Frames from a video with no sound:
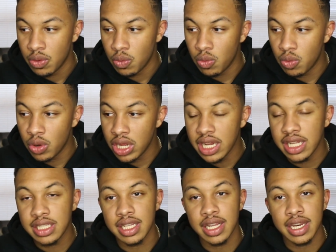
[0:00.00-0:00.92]
What
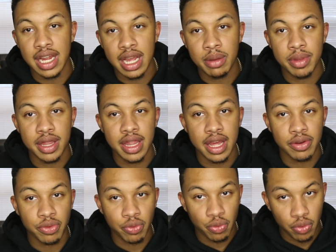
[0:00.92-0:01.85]
is the name of
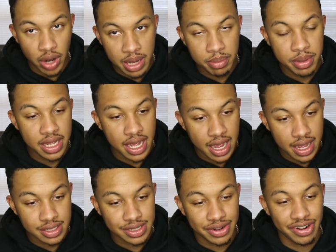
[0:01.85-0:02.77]
that rapey
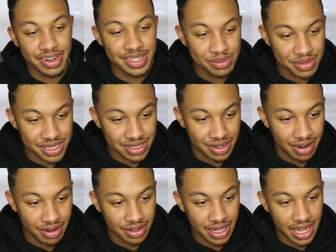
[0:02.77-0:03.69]
ass Christmas
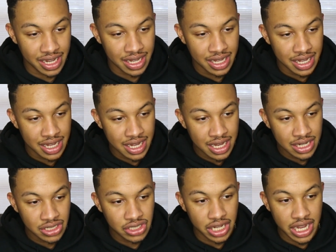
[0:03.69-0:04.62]
song? Like,
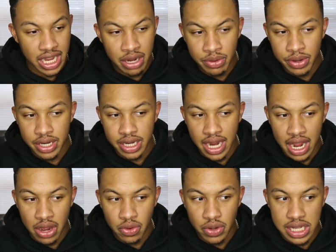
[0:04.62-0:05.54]
to hear it
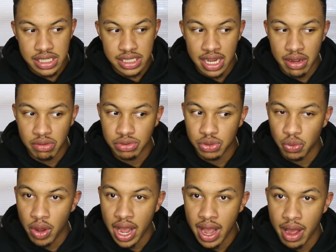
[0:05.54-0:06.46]
now, it sounds
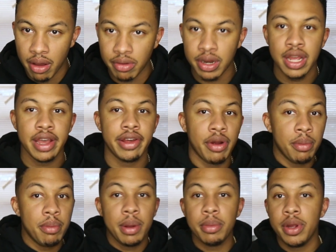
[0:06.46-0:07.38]
wild. And I
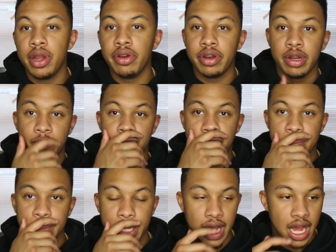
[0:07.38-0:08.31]
remember hearing it in
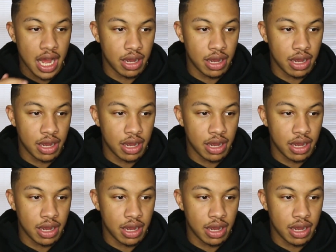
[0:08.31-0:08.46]
Family Guy.